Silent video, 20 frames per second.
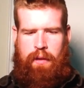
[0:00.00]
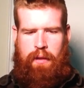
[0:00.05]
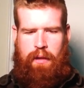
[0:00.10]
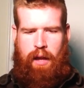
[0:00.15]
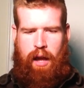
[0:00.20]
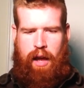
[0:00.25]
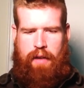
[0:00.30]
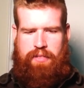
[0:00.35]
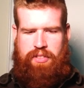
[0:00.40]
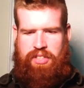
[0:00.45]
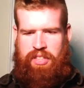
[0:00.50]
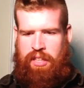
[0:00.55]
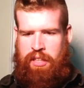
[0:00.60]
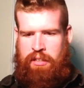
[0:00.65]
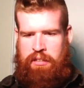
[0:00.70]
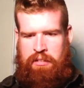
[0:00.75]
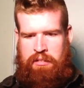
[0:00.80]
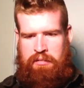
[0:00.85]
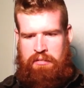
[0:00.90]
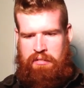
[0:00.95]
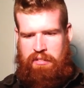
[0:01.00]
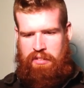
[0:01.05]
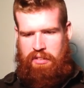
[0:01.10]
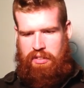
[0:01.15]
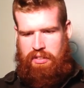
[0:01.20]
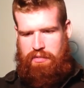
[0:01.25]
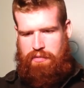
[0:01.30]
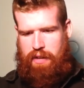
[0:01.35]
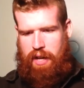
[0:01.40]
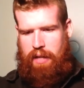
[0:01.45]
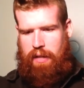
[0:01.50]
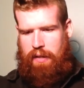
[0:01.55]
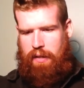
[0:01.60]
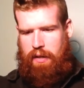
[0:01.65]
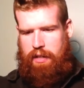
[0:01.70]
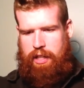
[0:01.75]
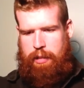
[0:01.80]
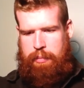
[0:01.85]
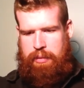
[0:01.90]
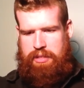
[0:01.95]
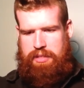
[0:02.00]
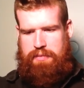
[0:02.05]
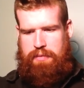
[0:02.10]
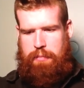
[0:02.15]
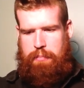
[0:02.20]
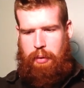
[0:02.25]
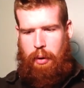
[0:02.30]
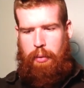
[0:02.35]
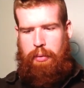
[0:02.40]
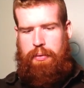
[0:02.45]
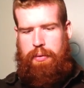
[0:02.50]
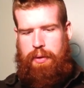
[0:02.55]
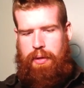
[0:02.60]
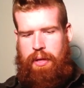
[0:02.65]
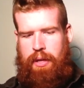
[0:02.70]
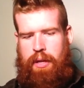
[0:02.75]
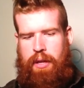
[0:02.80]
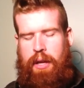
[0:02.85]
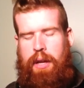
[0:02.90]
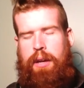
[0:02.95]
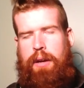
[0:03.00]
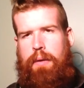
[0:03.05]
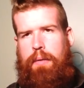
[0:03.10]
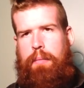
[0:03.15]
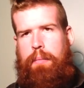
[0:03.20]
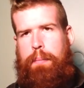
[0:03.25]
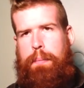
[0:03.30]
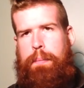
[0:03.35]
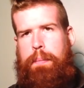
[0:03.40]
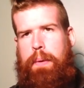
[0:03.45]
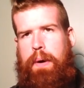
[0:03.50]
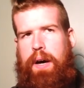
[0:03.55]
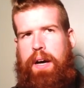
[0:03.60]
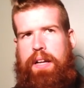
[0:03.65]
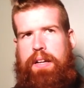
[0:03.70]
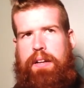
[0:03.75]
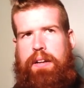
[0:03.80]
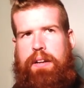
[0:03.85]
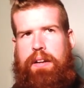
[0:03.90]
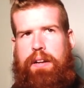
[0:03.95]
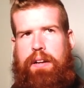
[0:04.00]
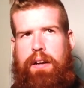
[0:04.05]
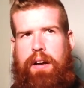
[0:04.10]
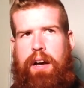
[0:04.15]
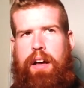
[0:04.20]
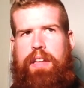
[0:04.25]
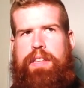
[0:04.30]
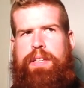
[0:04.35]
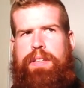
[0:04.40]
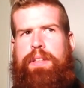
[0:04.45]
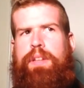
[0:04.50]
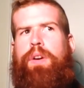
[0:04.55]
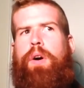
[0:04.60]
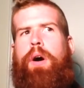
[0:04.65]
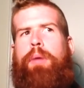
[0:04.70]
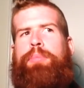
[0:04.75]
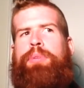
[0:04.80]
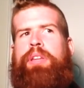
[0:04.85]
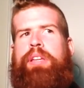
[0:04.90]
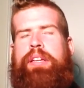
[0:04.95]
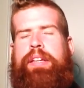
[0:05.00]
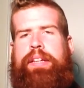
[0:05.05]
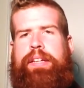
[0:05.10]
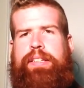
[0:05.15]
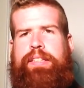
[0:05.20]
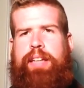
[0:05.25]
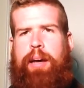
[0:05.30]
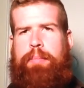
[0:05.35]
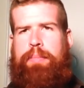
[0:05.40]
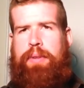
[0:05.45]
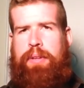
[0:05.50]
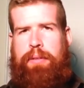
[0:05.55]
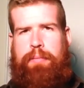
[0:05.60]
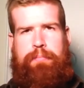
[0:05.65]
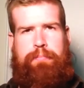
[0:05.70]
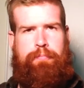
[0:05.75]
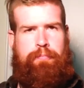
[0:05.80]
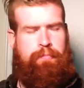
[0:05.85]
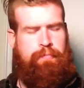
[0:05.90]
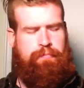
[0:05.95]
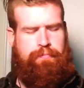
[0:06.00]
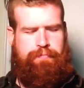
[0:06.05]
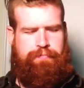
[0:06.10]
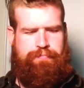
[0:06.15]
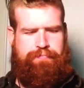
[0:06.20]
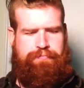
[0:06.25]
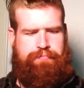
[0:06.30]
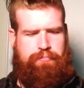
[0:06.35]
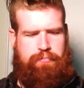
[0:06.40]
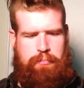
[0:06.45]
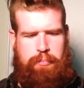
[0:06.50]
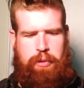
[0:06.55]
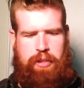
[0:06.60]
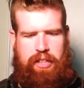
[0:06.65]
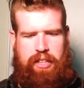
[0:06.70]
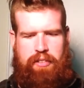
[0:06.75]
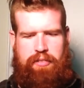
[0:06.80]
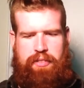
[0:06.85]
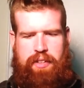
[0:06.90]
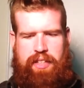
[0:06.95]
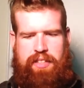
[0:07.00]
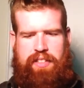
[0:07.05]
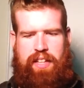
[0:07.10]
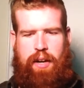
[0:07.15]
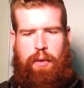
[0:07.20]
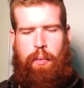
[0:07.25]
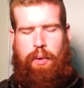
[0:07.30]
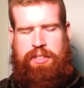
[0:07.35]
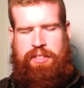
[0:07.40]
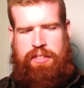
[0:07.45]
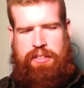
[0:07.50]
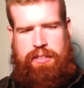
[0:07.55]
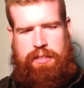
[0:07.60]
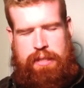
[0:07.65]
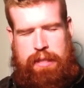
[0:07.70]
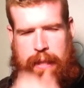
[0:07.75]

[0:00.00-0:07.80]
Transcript: I've seen valid arguments for both, but I think the commonly accepted belief is that it wasn't.